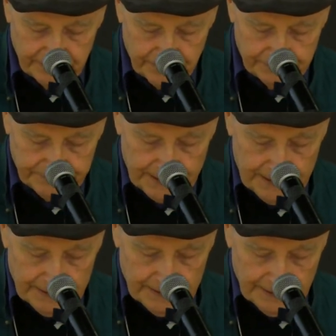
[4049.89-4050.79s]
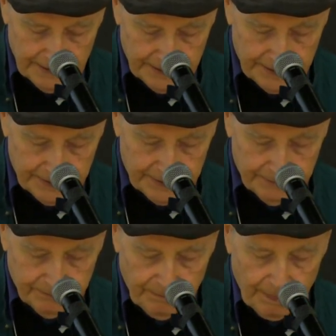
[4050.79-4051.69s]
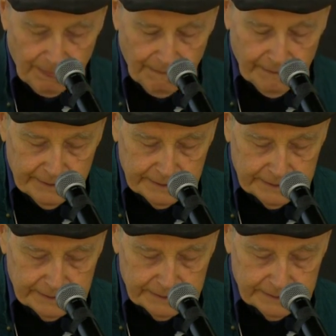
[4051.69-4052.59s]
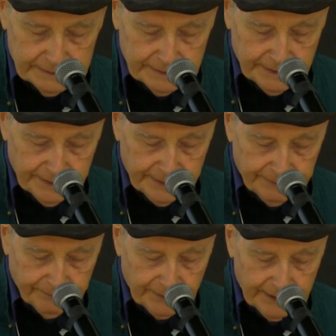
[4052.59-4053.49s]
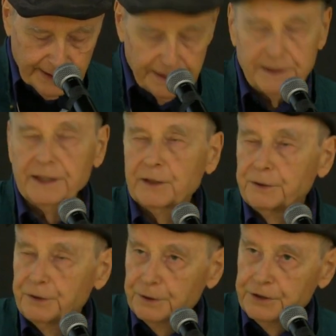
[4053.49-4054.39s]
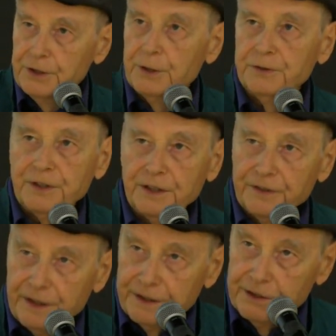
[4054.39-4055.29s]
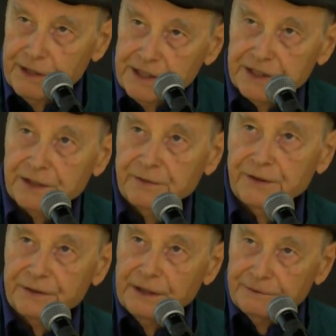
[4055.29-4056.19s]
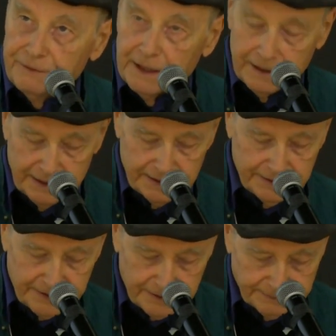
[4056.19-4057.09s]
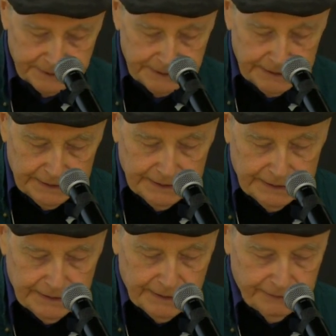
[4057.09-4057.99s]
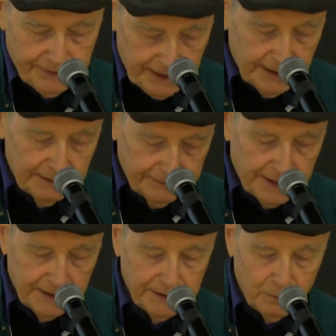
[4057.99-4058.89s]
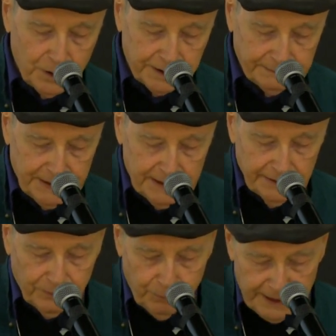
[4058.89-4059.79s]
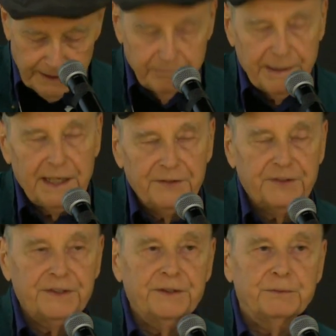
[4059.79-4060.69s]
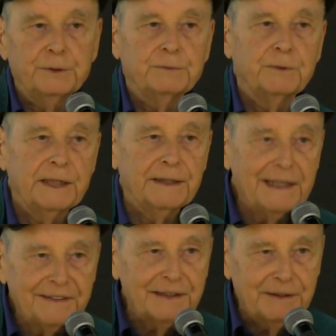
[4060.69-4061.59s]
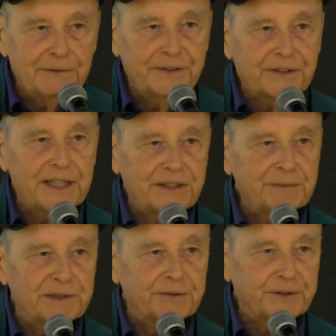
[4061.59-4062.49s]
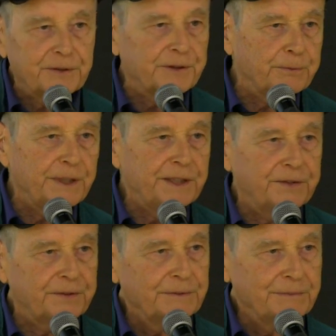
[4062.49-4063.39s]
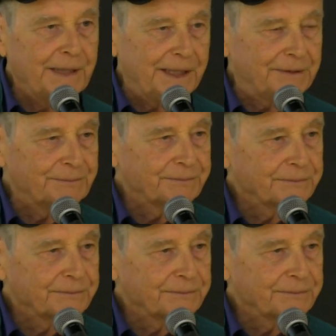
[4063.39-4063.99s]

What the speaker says: So, and then the conjunctio, see, is the integration of the fire and the sun. Fire and water. The wind bears it in his womb. Why, that's a strange image. First of all, the wind is male.